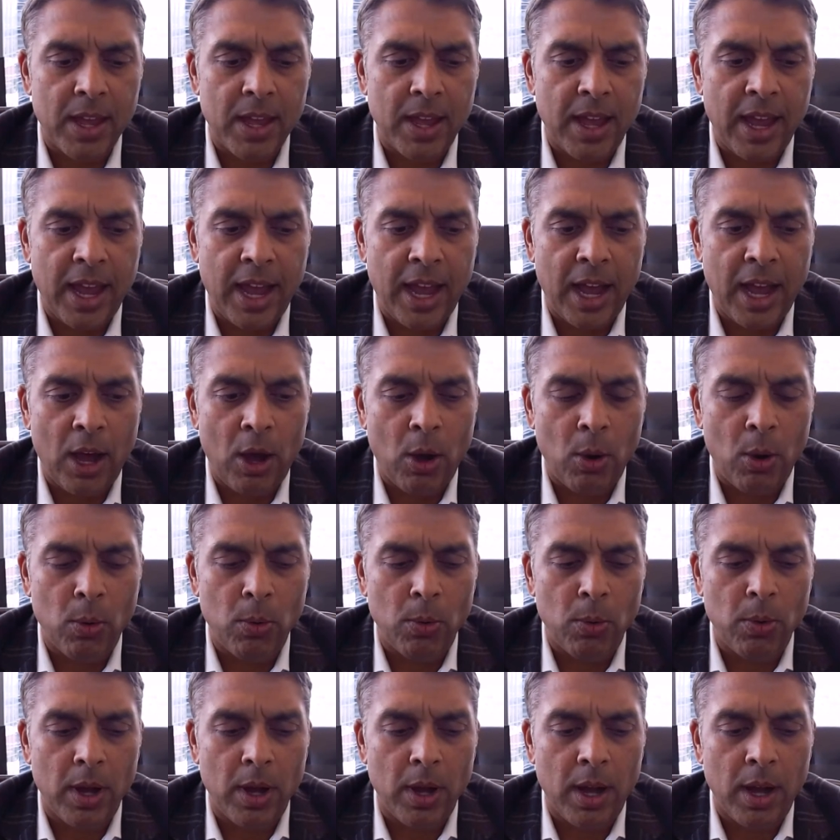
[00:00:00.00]

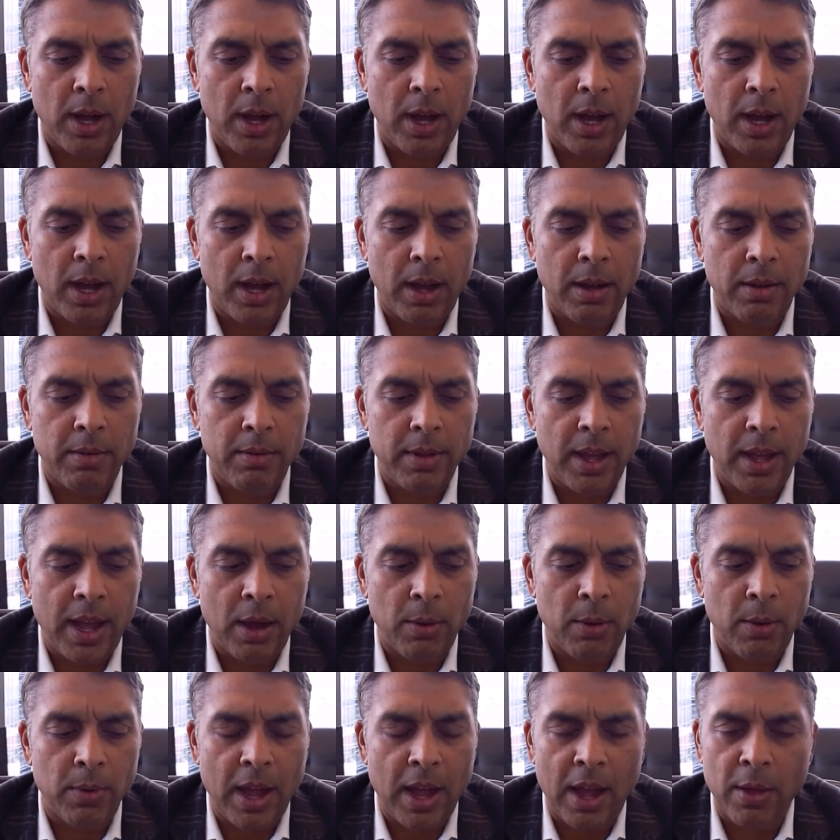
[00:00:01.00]

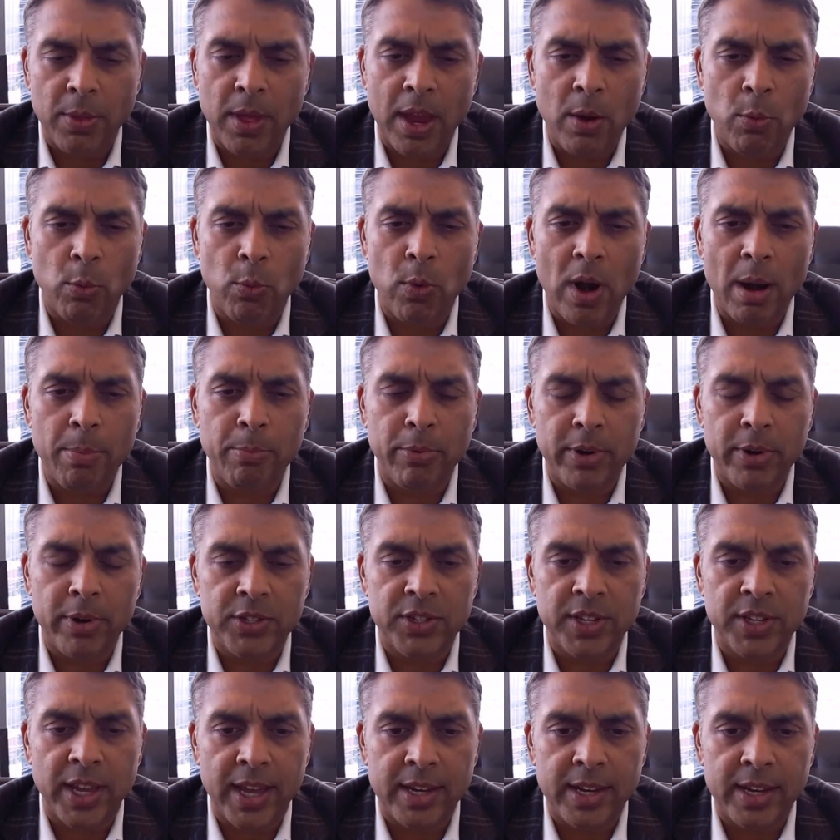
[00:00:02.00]
How they
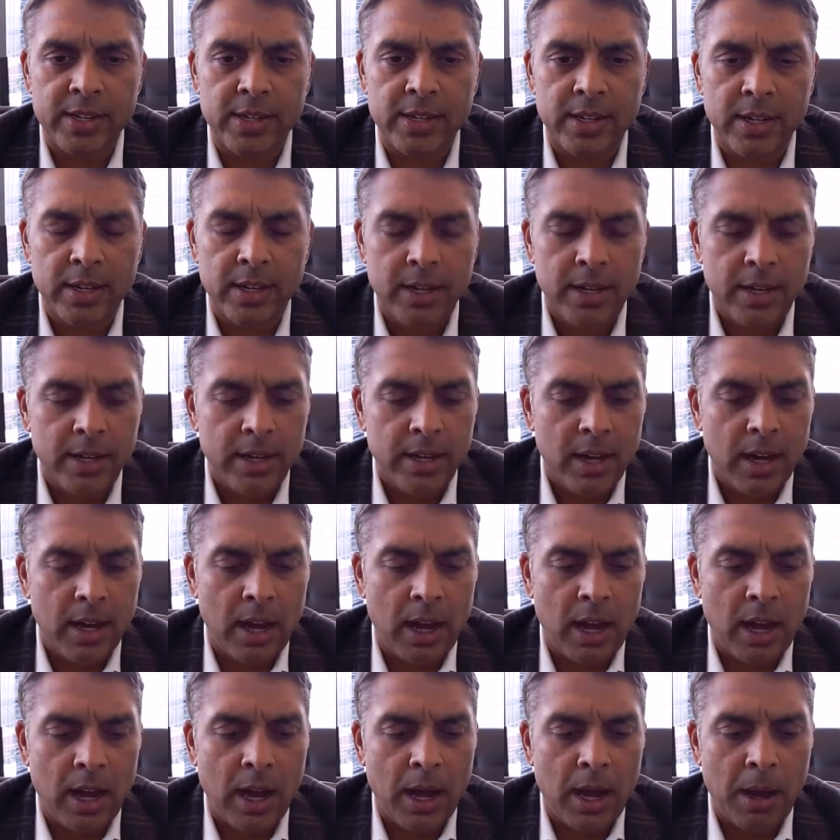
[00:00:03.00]
represent
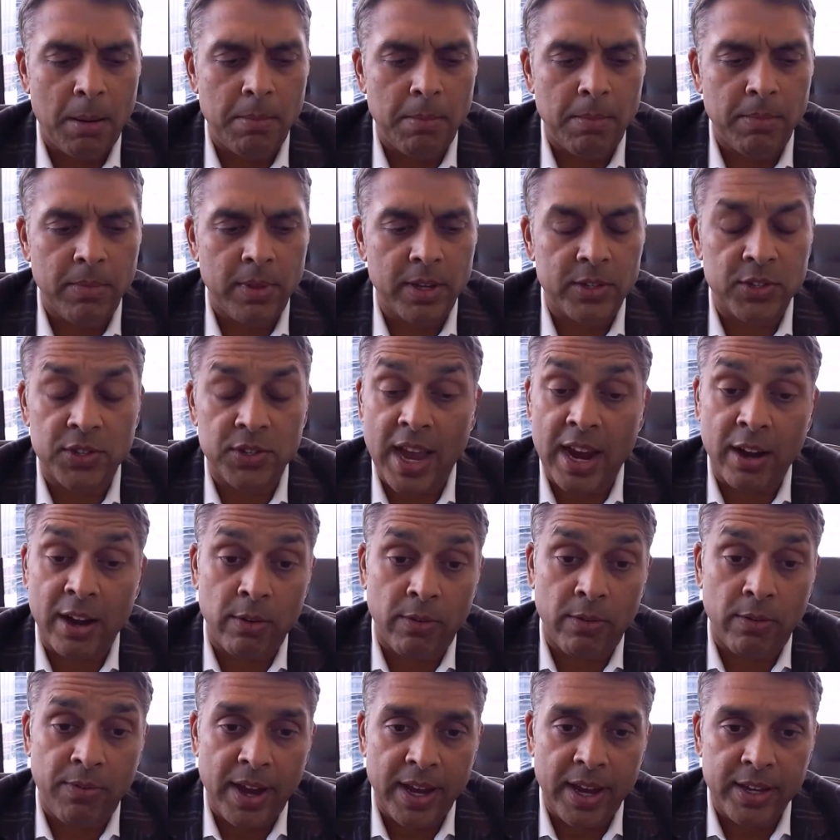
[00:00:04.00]
the
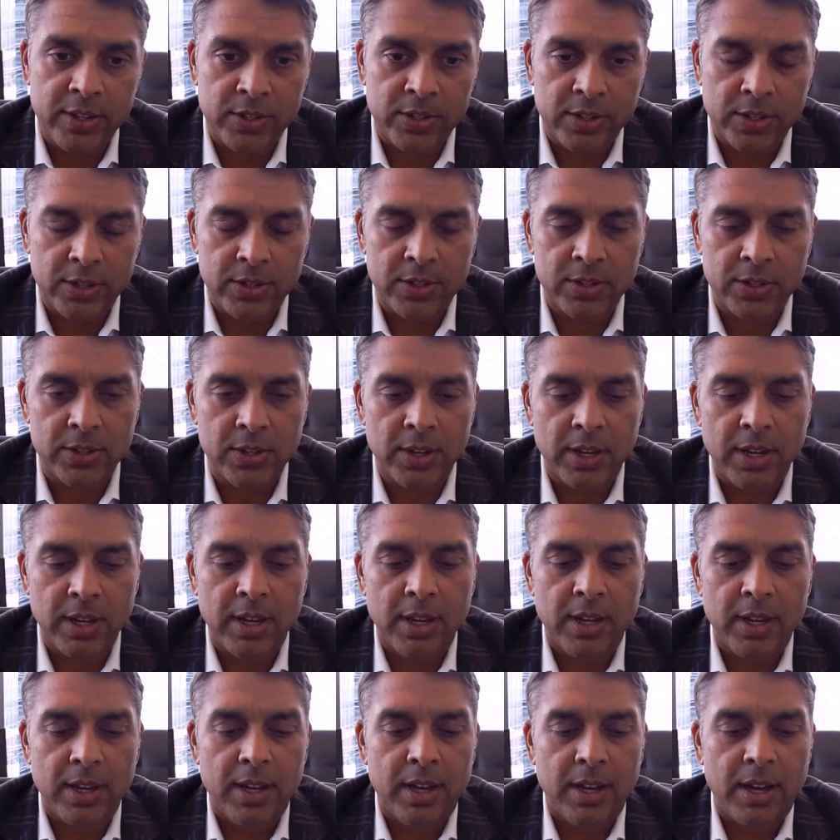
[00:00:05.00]
sacrifices
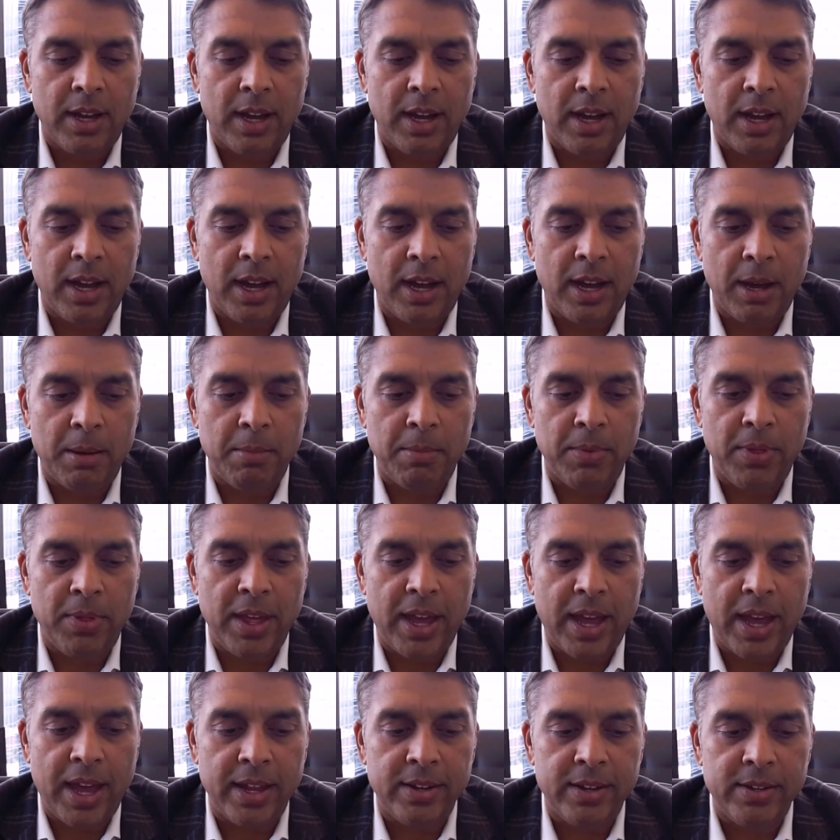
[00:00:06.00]

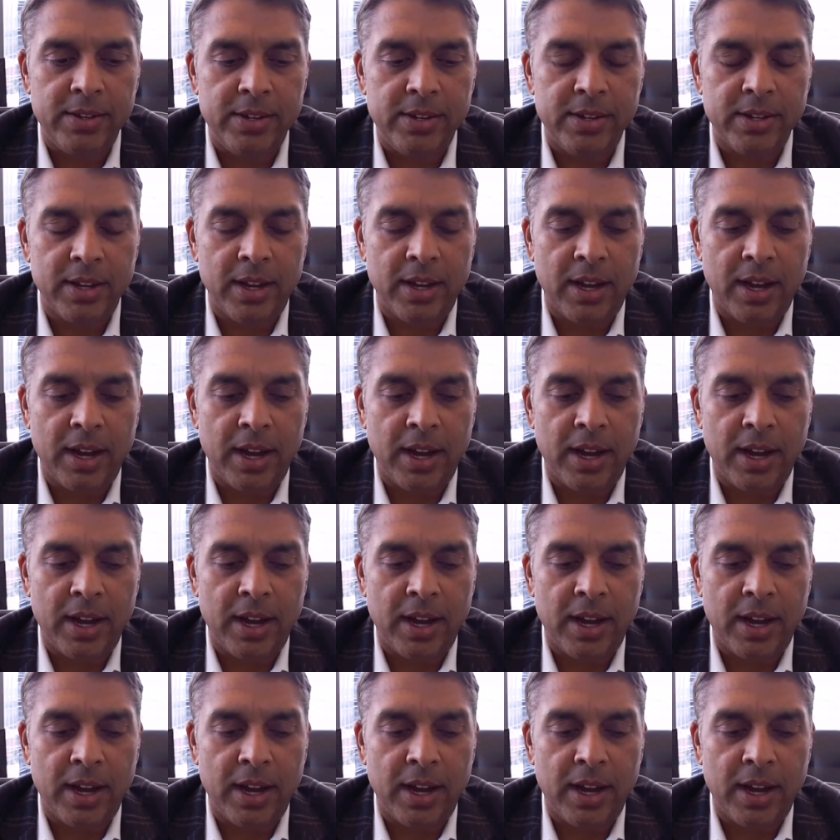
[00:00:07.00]
that